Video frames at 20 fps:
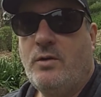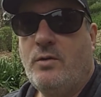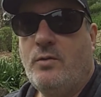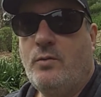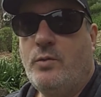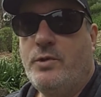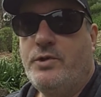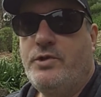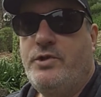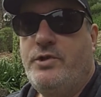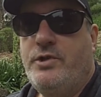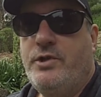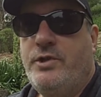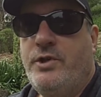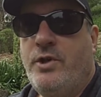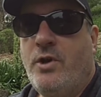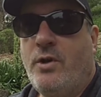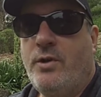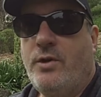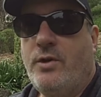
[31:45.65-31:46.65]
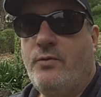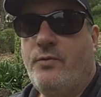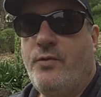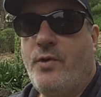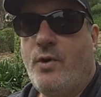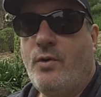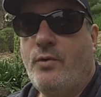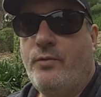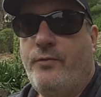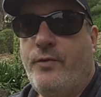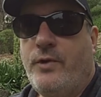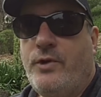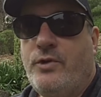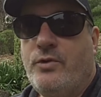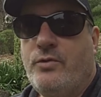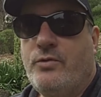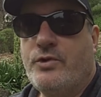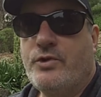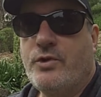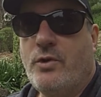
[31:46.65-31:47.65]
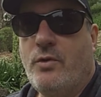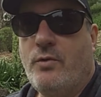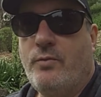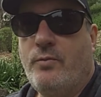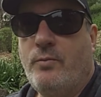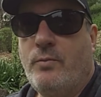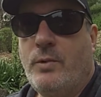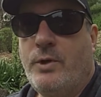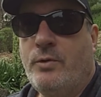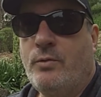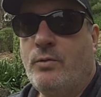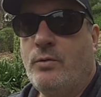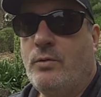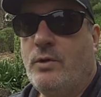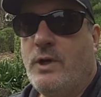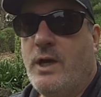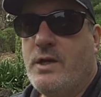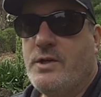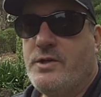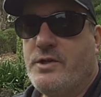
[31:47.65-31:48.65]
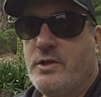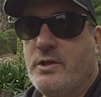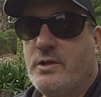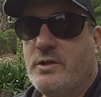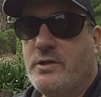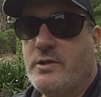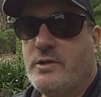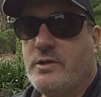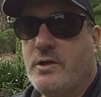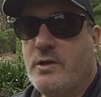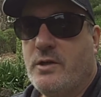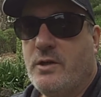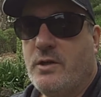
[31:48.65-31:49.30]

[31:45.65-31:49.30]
which did not involve the use of mineral acids,